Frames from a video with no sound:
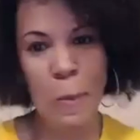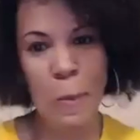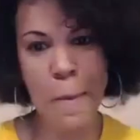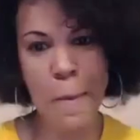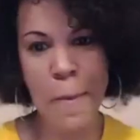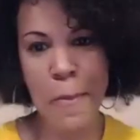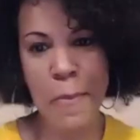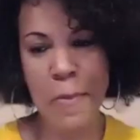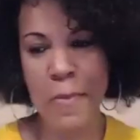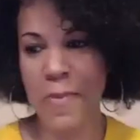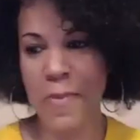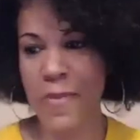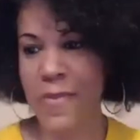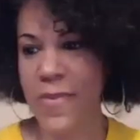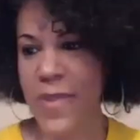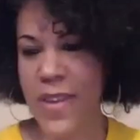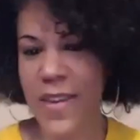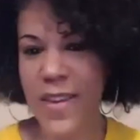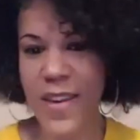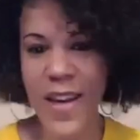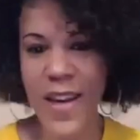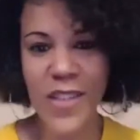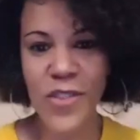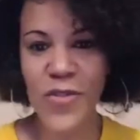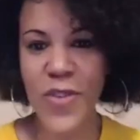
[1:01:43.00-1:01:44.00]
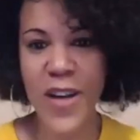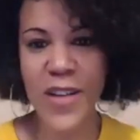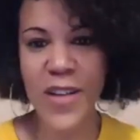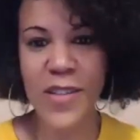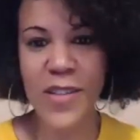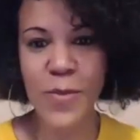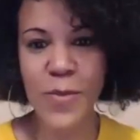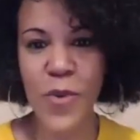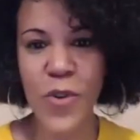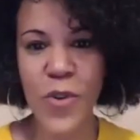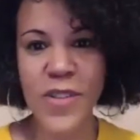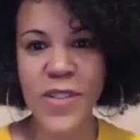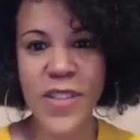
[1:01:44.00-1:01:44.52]
Mm-mm. I yeah, but
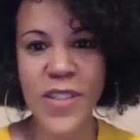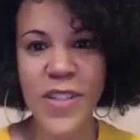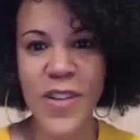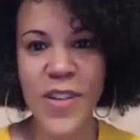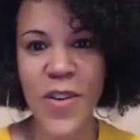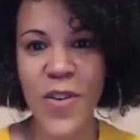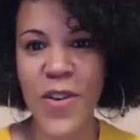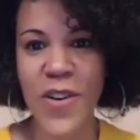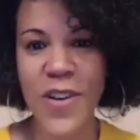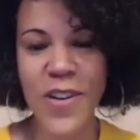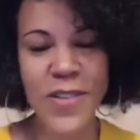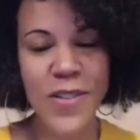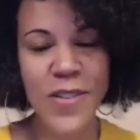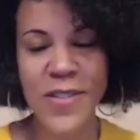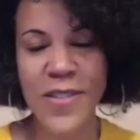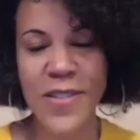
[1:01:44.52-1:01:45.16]
cigar